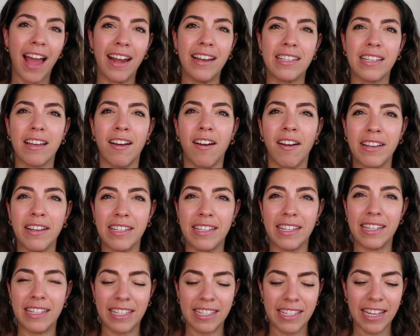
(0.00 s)
and it's kind
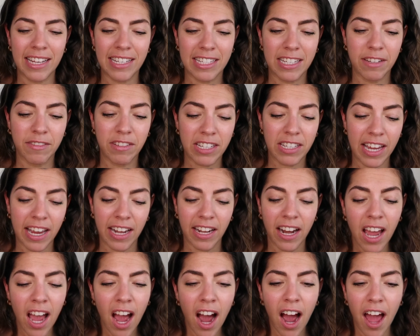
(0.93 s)
to sensitive
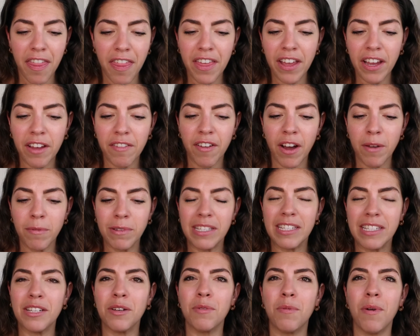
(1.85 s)
skin. I think if I was
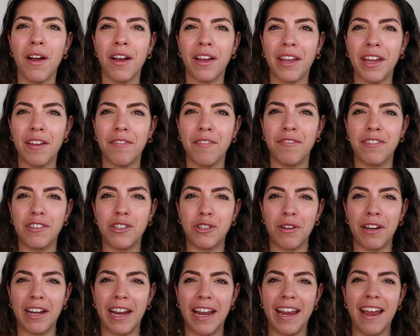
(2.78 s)
still working for
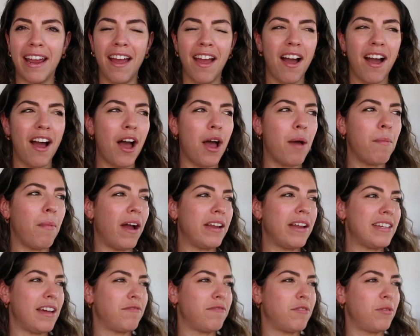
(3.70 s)
Trinny,
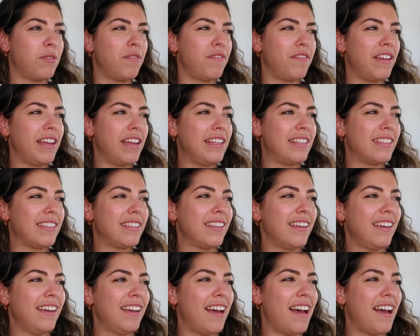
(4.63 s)
I'd have all of these
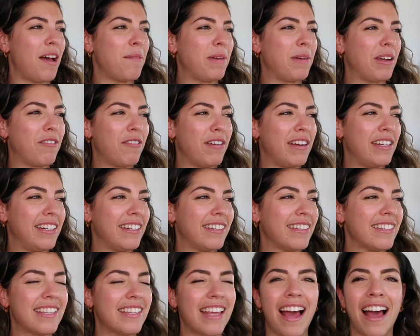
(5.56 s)

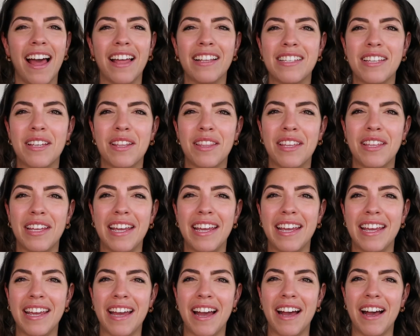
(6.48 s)
ingredients at
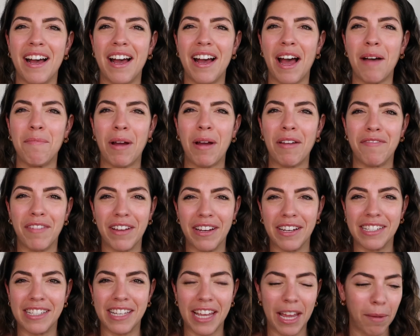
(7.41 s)
my
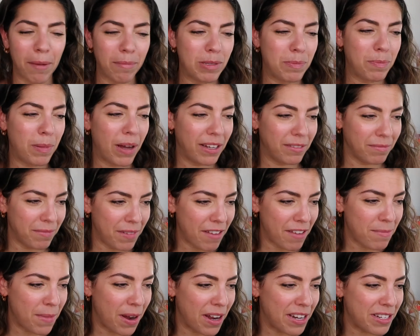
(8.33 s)
fingertips, but
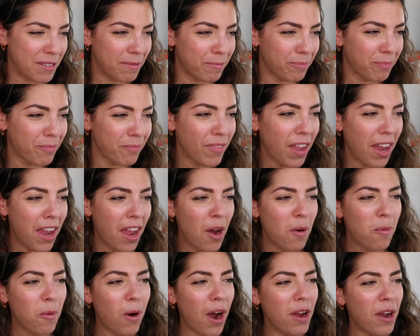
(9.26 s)
never mind.
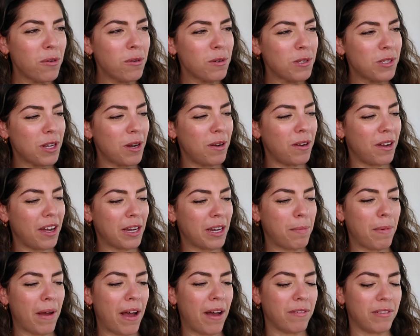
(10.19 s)
What I also like
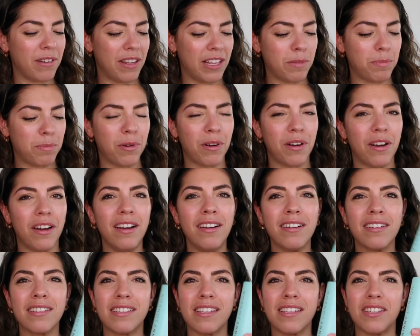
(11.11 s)
about this
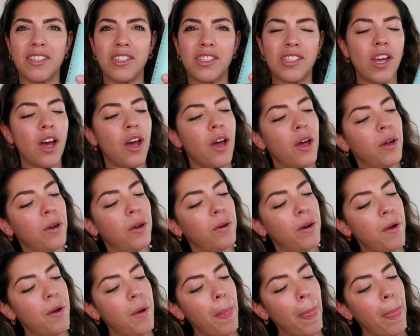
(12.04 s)
product, so